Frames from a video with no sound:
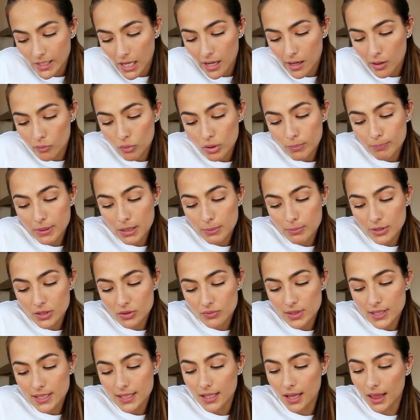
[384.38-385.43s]
I would be
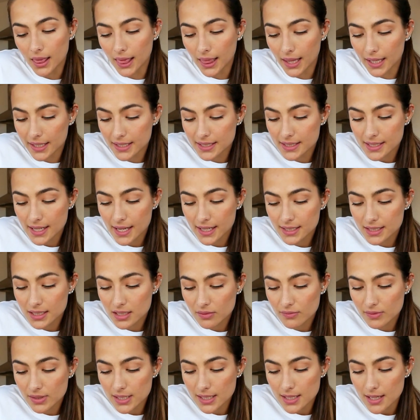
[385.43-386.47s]
between light
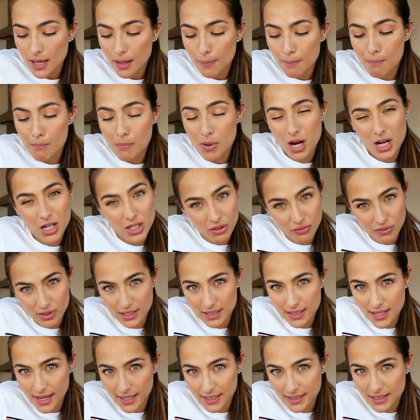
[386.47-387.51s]
activity and
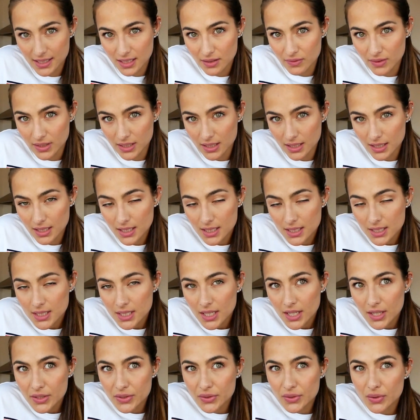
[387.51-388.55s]
moderate activity.
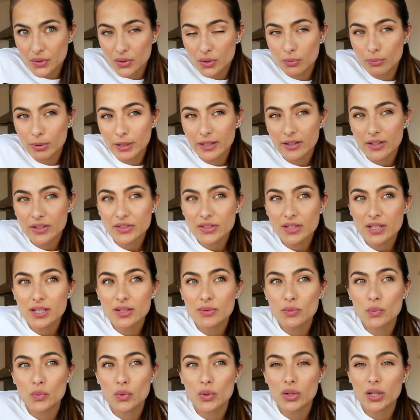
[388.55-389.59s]
So because I
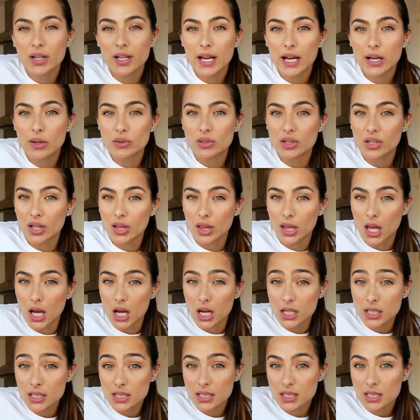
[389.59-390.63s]
work out a
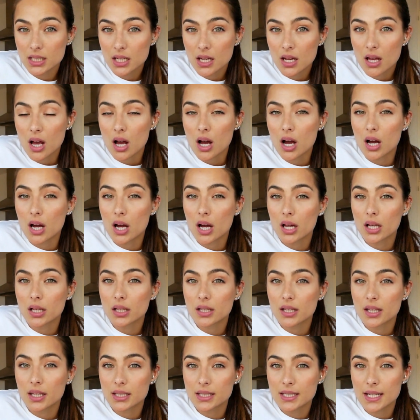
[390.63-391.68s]
lot,
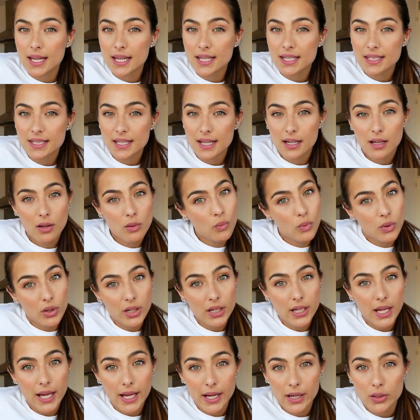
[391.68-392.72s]
on the days that I
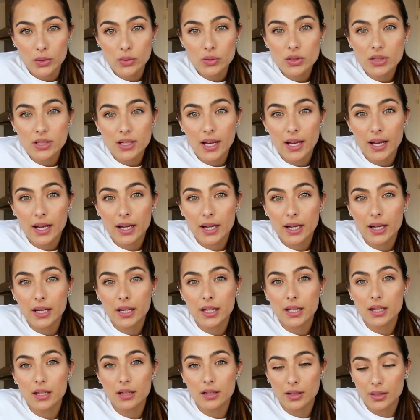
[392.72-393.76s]
work out,
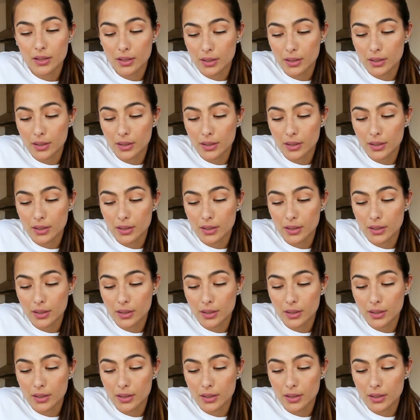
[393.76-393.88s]
I